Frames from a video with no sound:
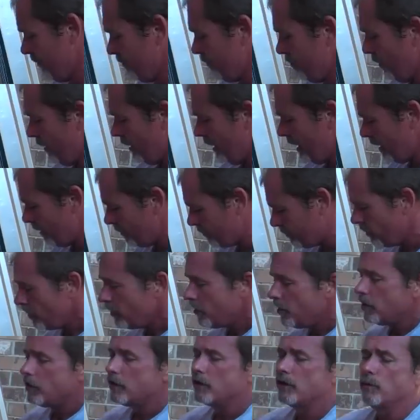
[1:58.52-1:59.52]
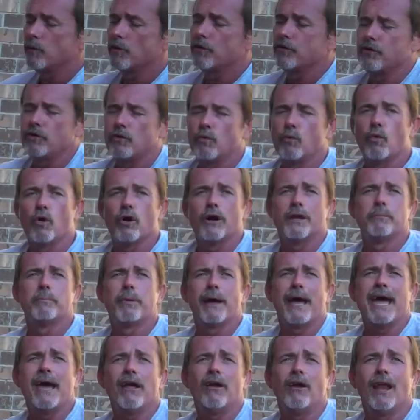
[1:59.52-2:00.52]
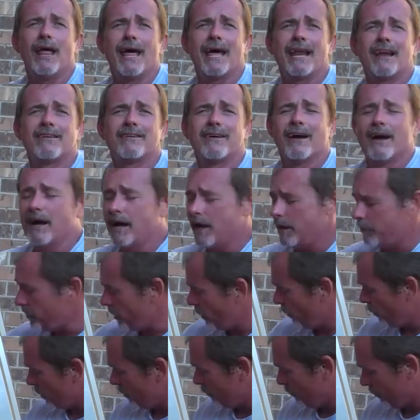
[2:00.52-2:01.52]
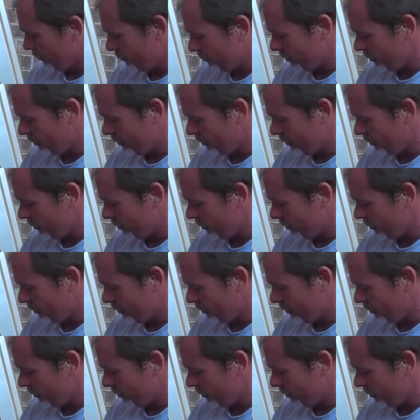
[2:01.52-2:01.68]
in place, you want to do one panel at a time. So you want to put